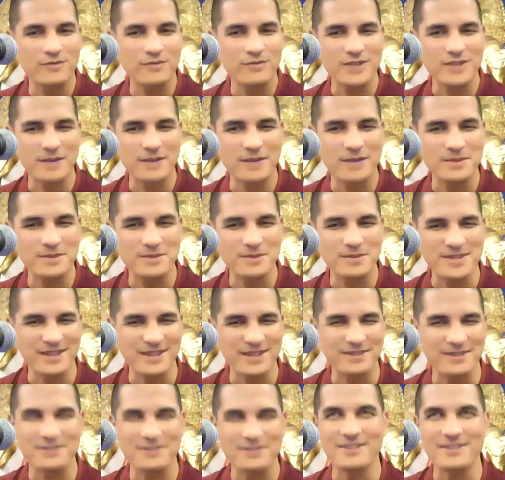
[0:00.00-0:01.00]
time to recite
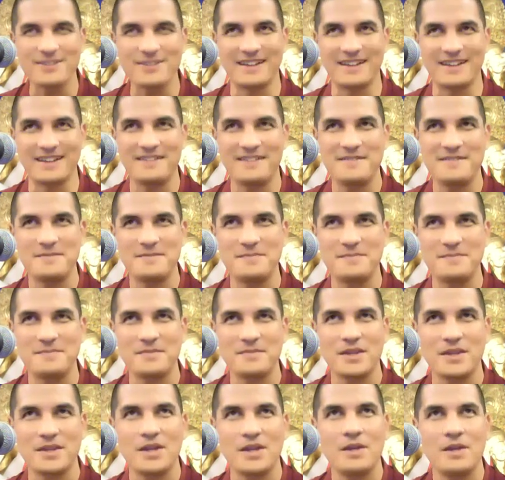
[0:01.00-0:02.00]
the whole thing,
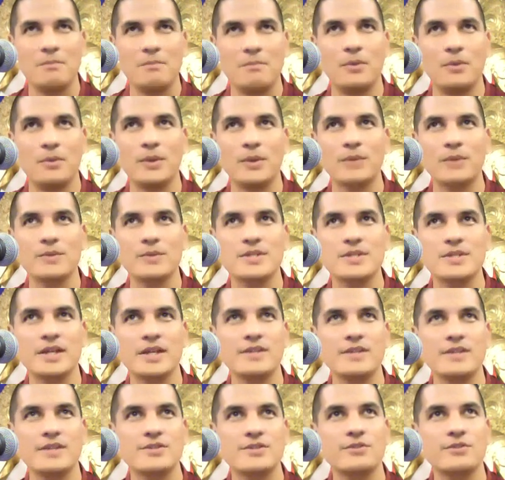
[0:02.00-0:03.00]
but we can
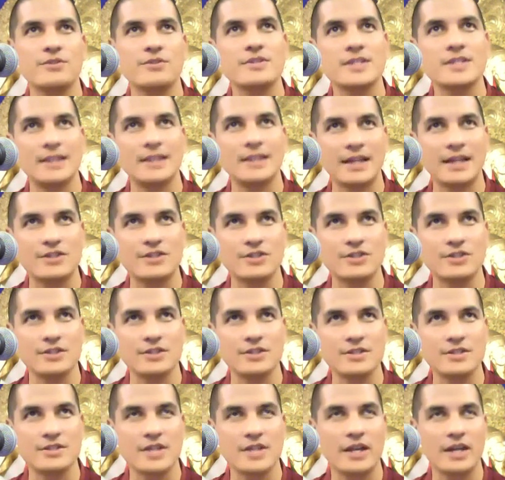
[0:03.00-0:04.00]
recite certain
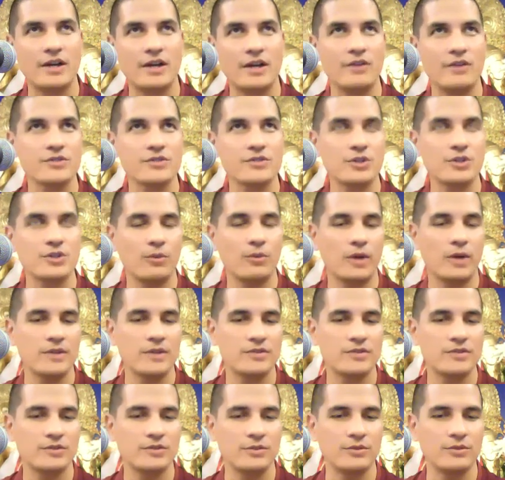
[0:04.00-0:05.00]
selections. And I also
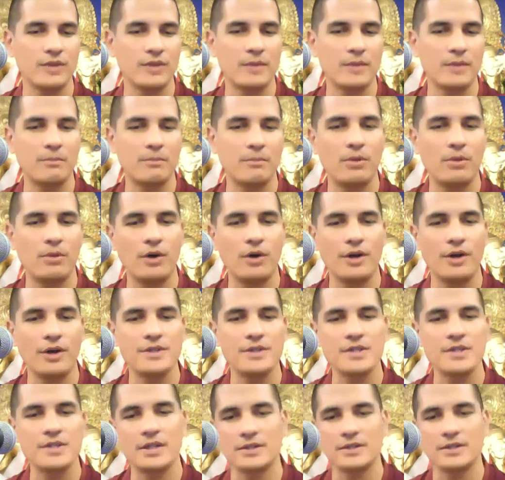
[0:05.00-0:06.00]
want to then
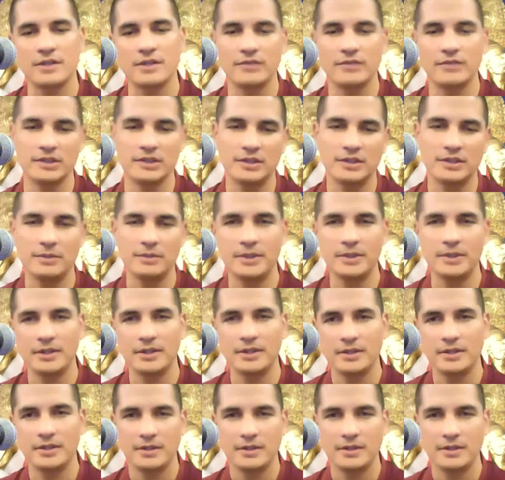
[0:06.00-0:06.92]
pause and give a little bit,